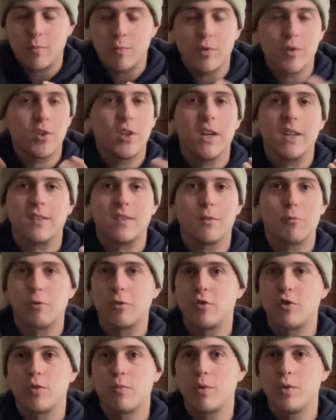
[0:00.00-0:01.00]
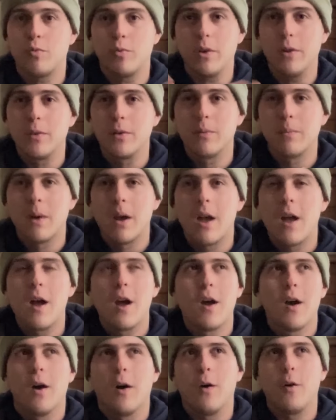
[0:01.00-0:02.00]
with, yes, the relationship between them,
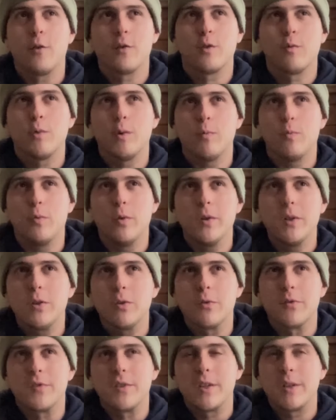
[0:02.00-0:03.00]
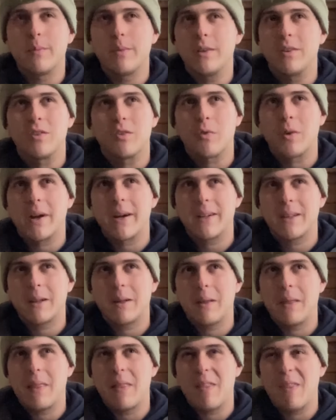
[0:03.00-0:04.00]
although we really don't see them interact
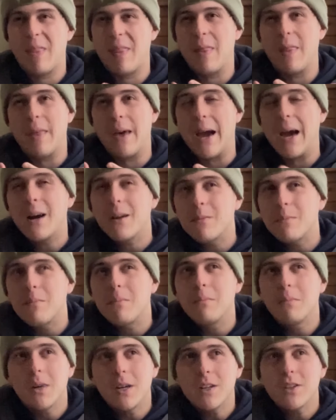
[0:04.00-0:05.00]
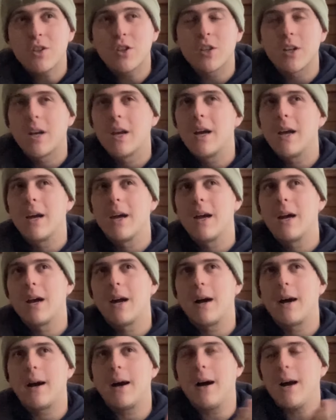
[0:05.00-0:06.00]
that much.
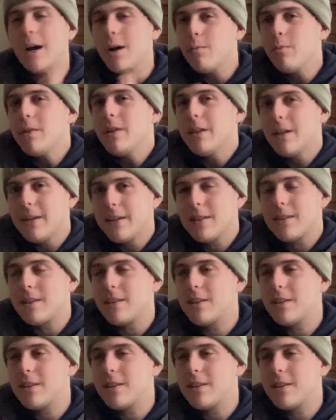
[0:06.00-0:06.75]
I really liked it